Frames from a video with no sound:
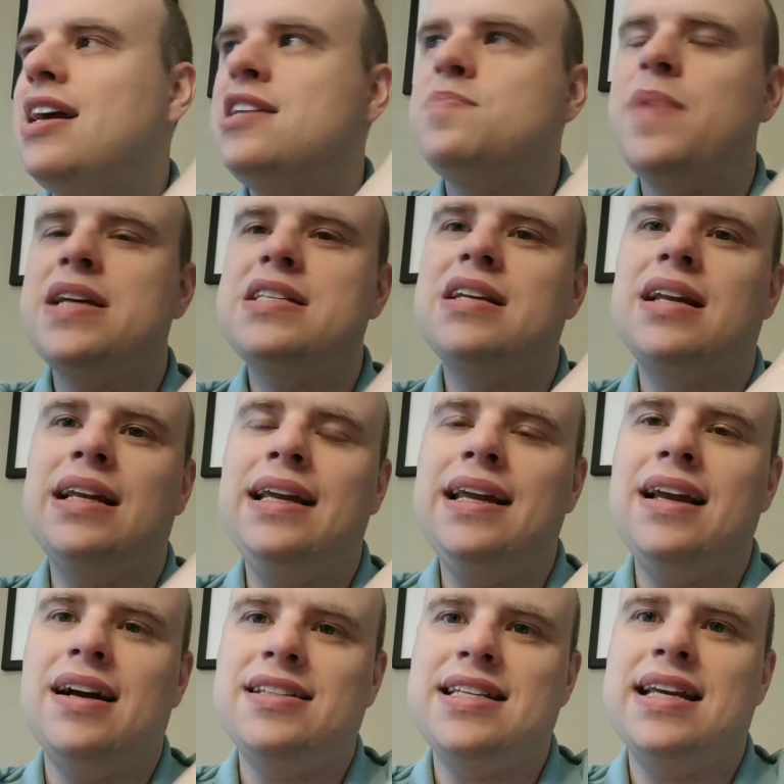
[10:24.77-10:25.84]
is basically
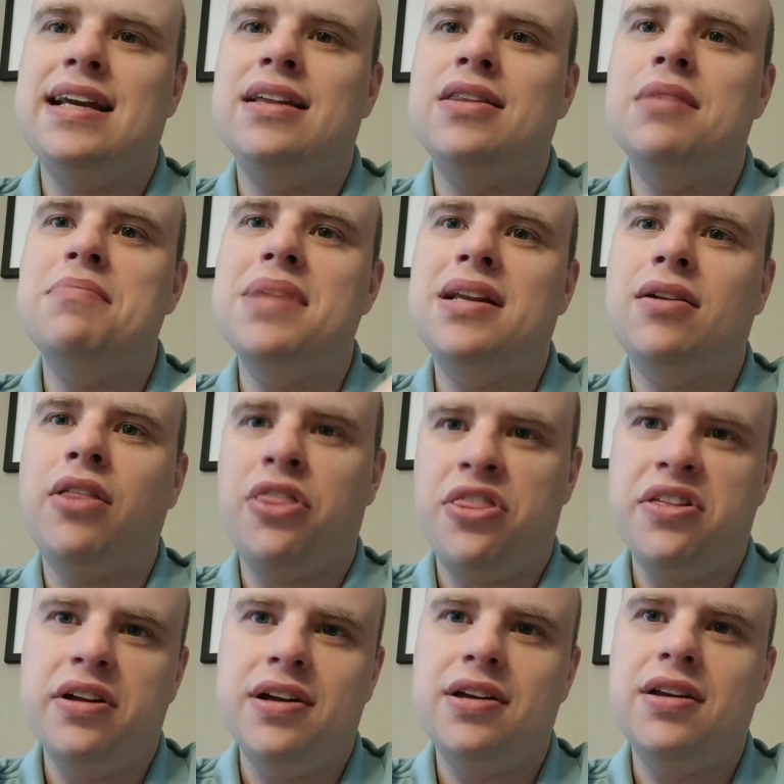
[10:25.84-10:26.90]
gutting the middle
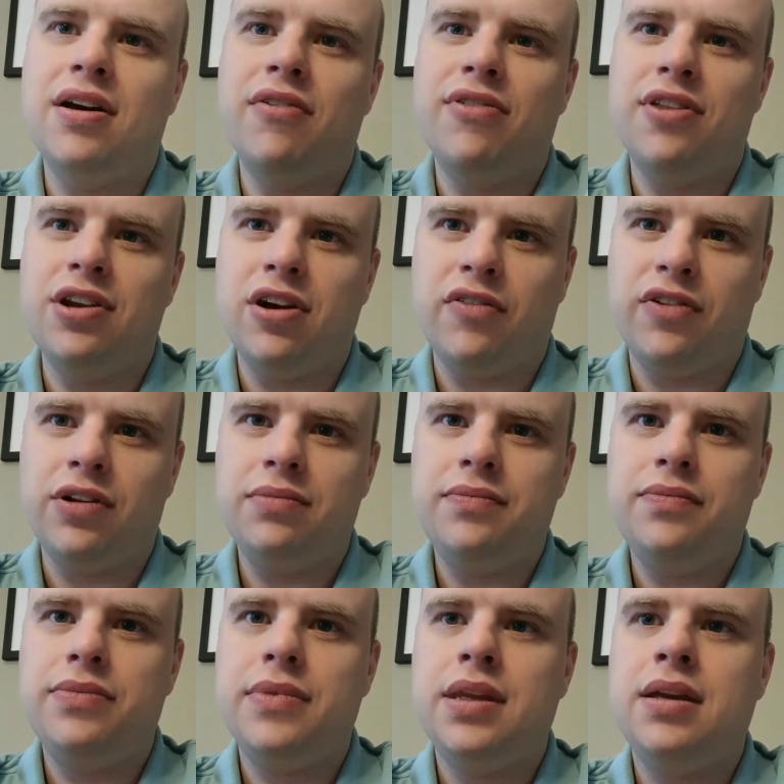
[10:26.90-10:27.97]
third of the novel.